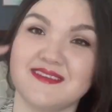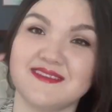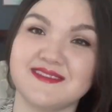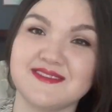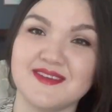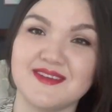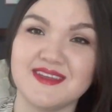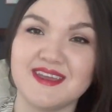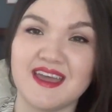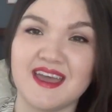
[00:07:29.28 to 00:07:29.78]

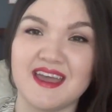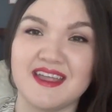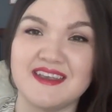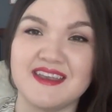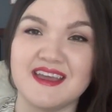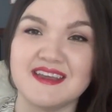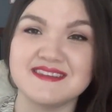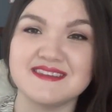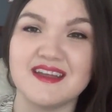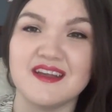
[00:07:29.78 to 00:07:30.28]
So yeah,
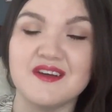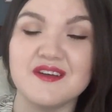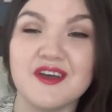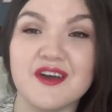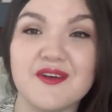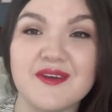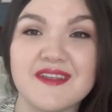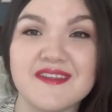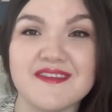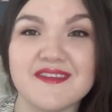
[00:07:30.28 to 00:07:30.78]
next I'll
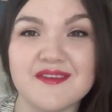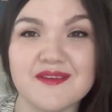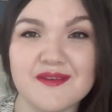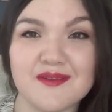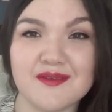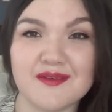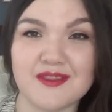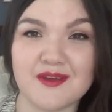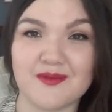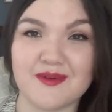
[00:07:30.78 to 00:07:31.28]
go
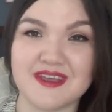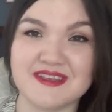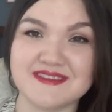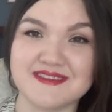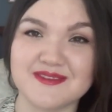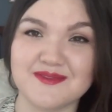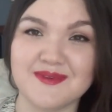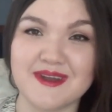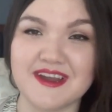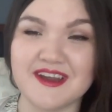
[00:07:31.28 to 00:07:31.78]
into the ways
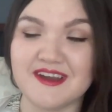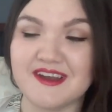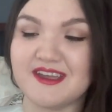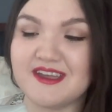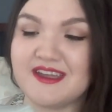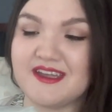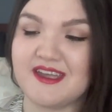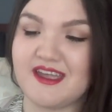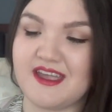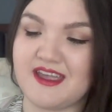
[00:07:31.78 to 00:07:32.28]
to
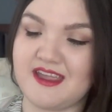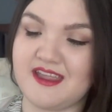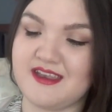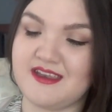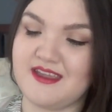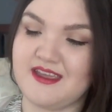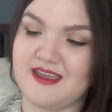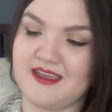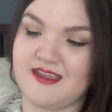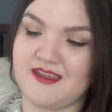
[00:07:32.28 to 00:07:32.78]
wear it and
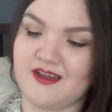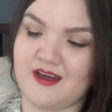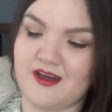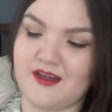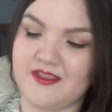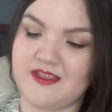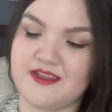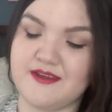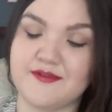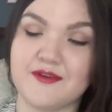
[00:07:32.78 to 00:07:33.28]
all
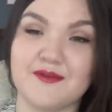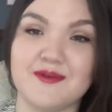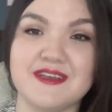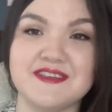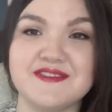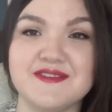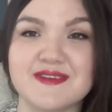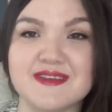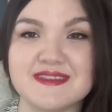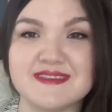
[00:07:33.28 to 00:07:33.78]
the different
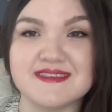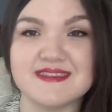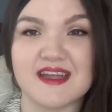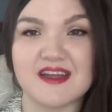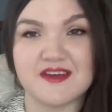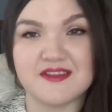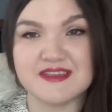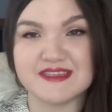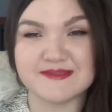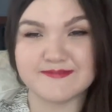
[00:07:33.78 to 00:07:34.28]
ways you can
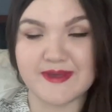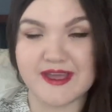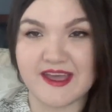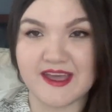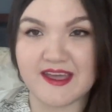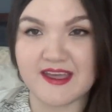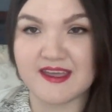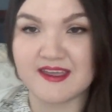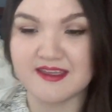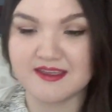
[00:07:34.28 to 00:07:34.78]
style this
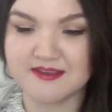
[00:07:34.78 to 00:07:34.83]
bag.